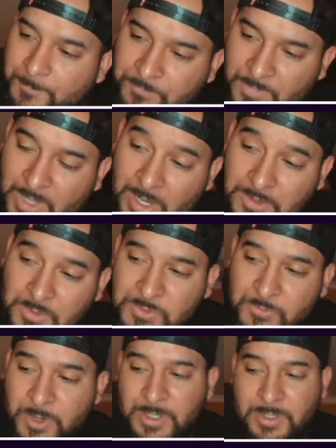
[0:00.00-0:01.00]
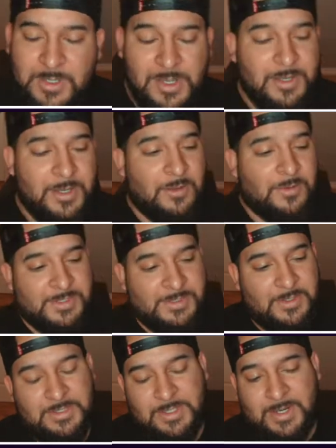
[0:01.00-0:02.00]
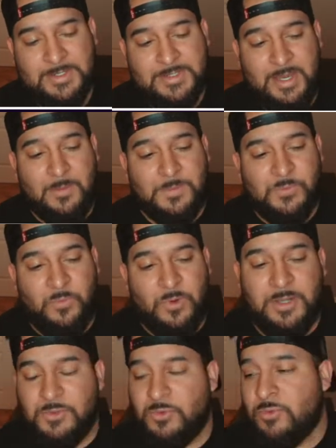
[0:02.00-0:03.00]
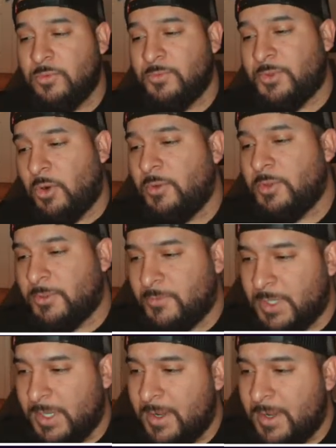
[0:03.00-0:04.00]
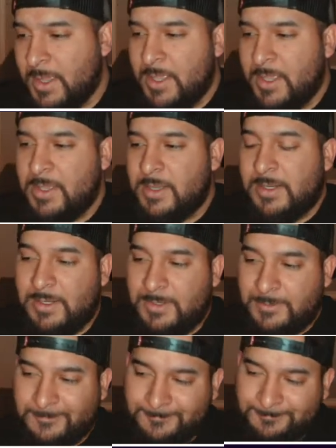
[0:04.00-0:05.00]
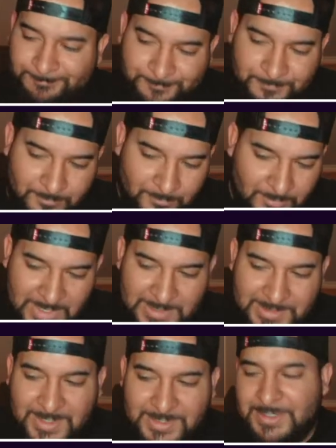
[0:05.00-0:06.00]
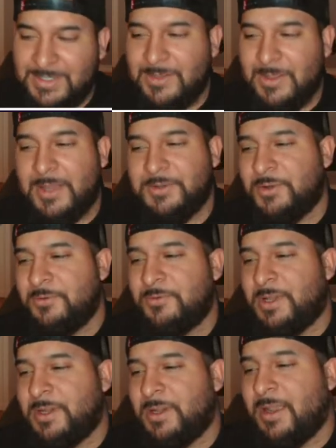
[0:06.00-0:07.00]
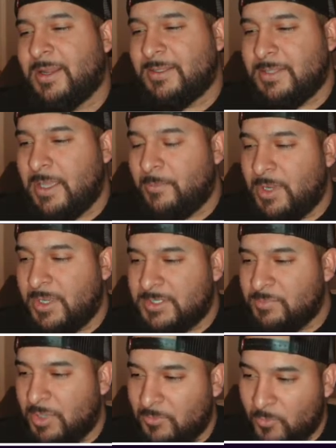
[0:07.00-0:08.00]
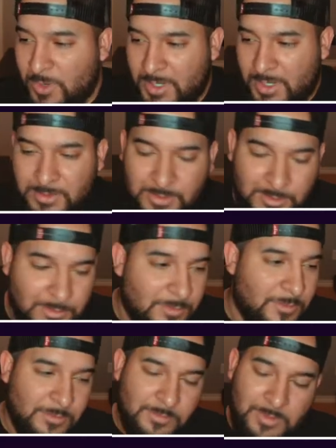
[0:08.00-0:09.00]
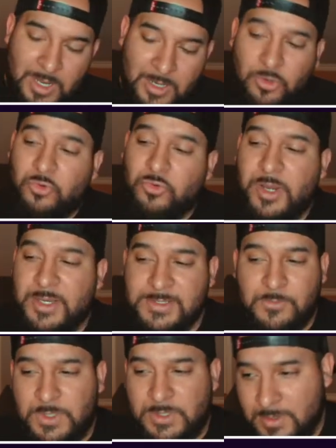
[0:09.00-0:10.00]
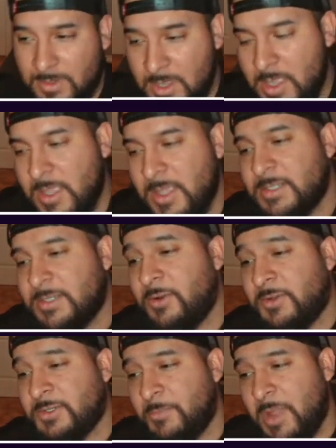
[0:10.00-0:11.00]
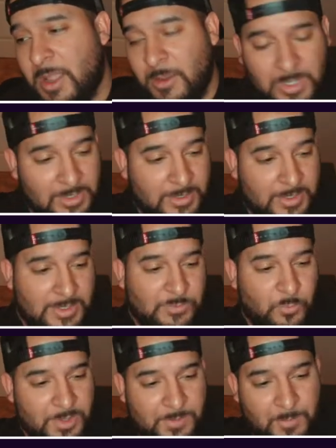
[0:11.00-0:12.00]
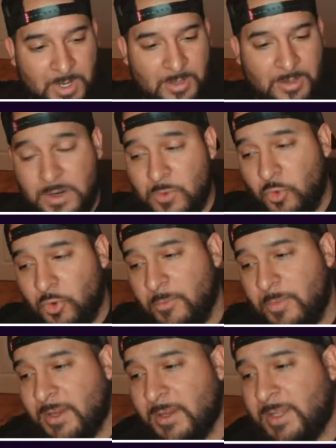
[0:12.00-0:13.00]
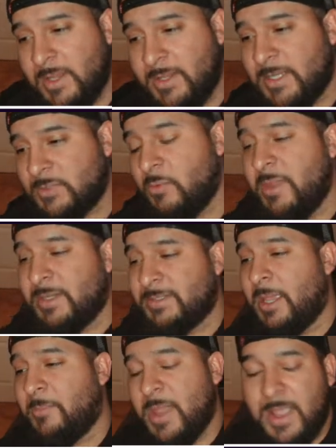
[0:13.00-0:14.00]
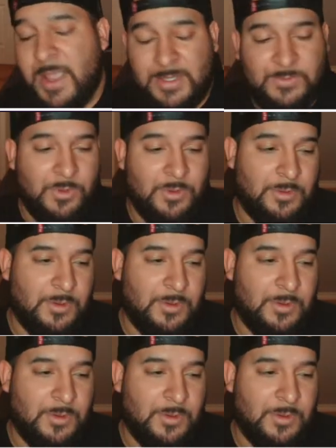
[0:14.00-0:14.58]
I use run and gun now because there's a lot of times where I do throw on the run. I don't unlock it that much, but when I do, I go crazy with it. So those are my abilities with my quarterback, and that's what makes that pass work.